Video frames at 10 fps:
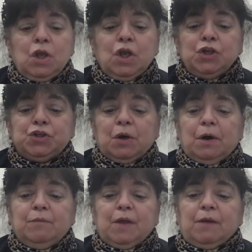
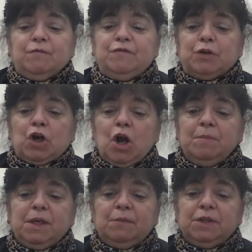So for
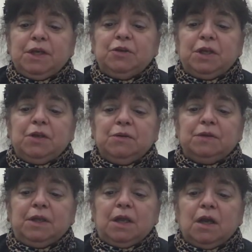Carmen, I would like you
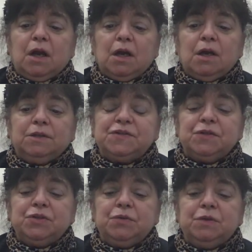to
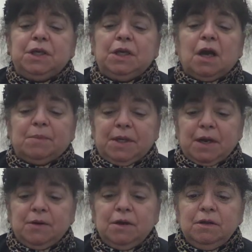listen to the
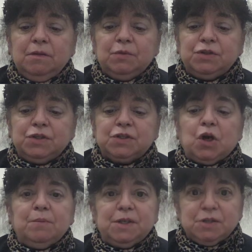habanera, which is
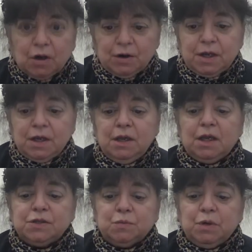Carmen's aria,
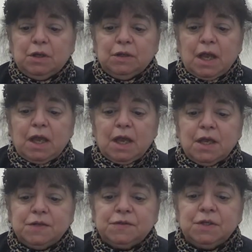as well
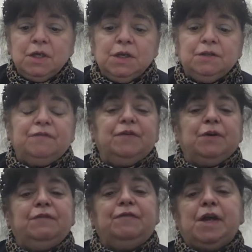as the
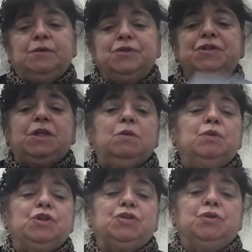very final scene,
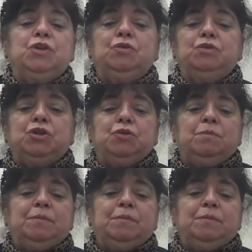which is on YouTube.